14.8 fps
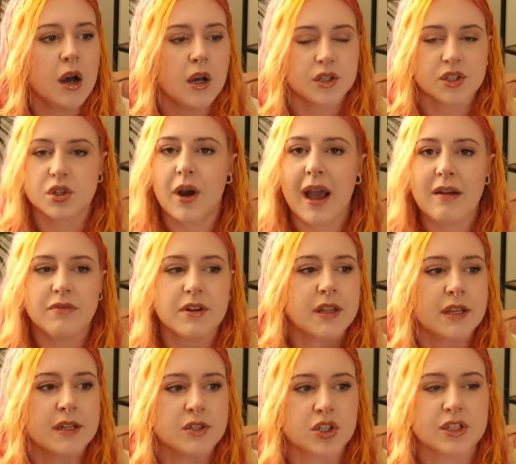So
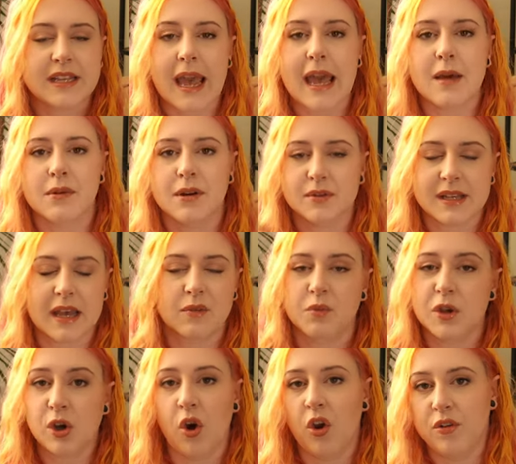everything just came and it was like,
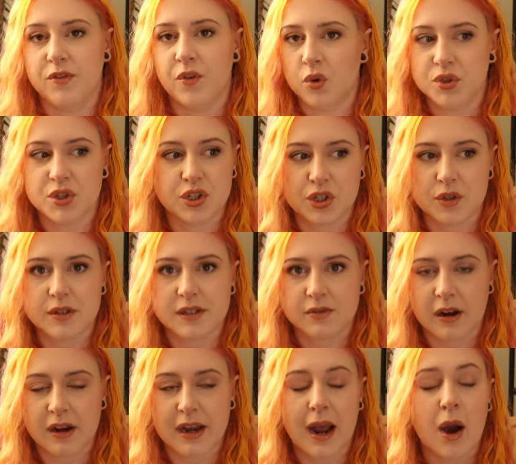we can't afford to do this
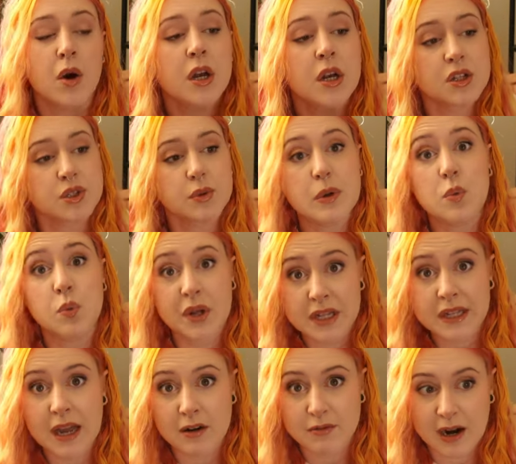right now. So we will
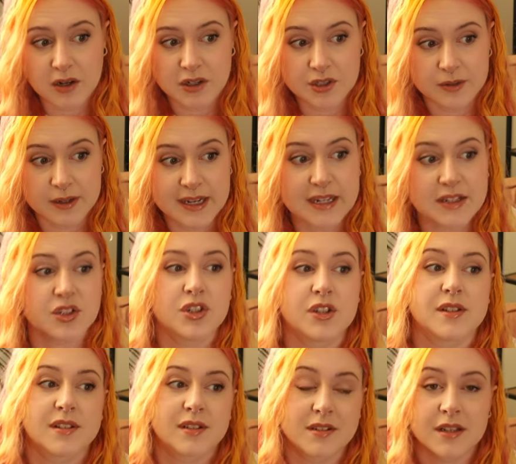get around to it. It's
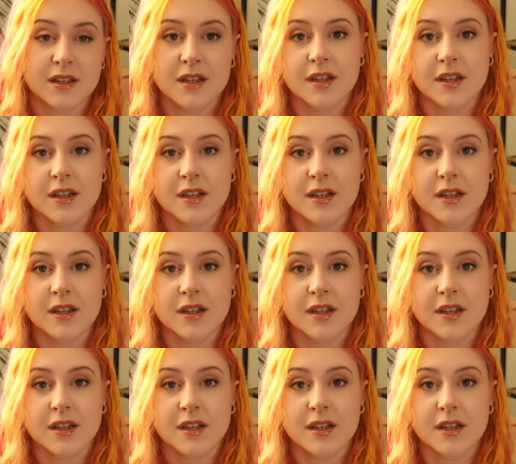just,